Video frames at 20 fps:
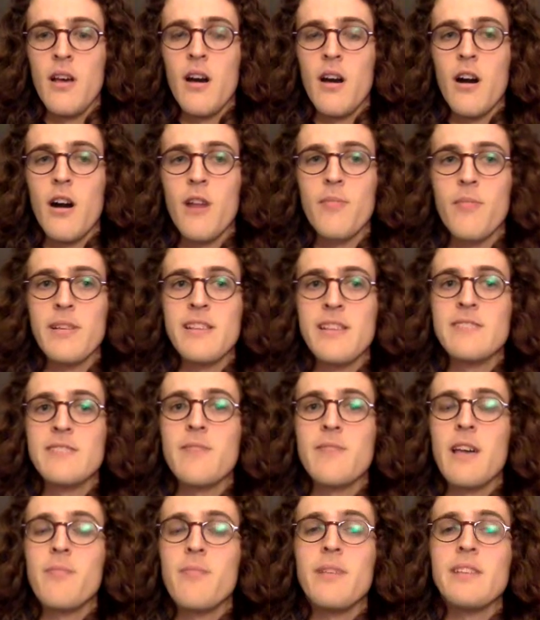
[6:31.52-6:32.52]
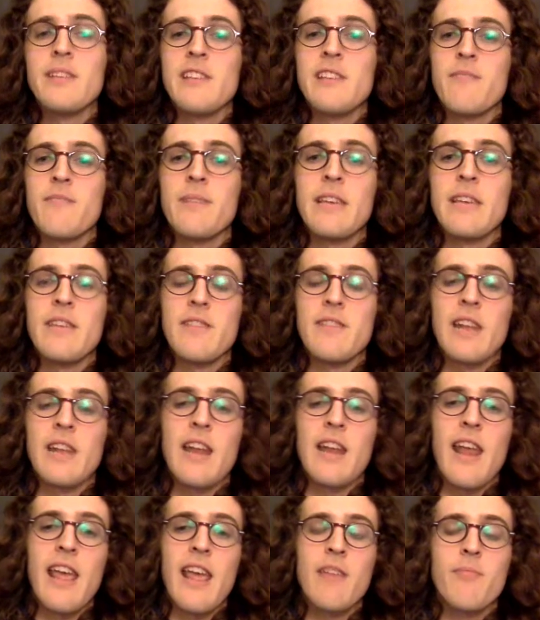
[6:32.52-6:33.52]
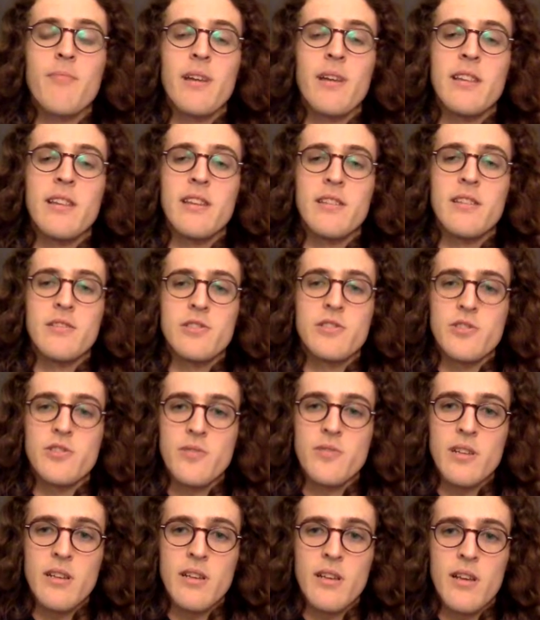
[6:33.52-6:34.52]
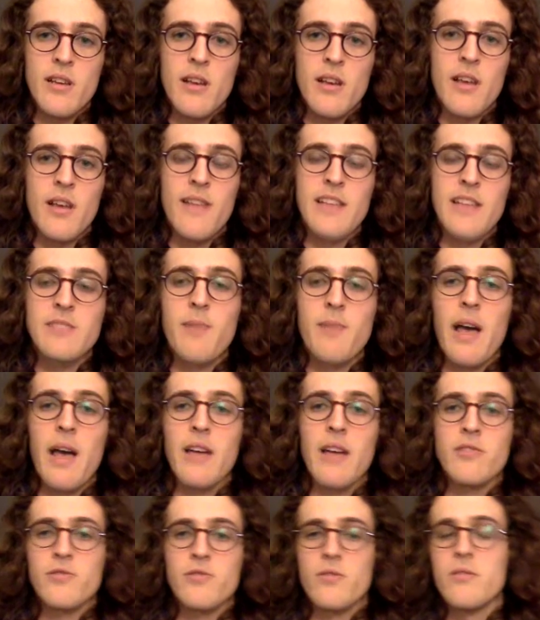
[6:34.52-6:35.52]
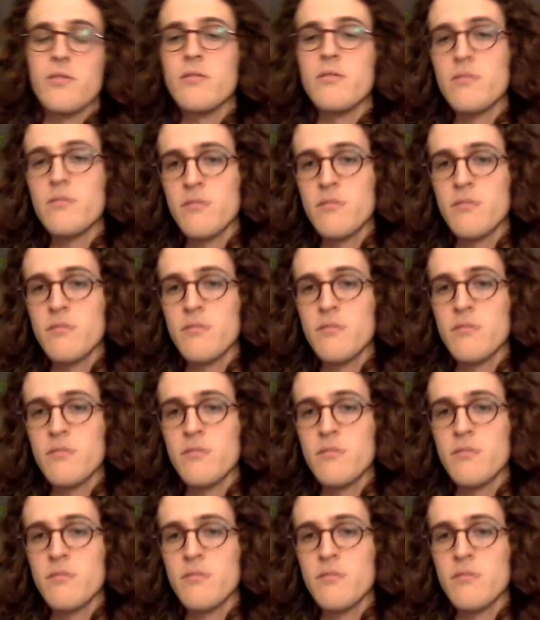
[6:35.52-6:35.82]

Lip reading: And these NPEs have been given a name by the industry, and that's patent troll.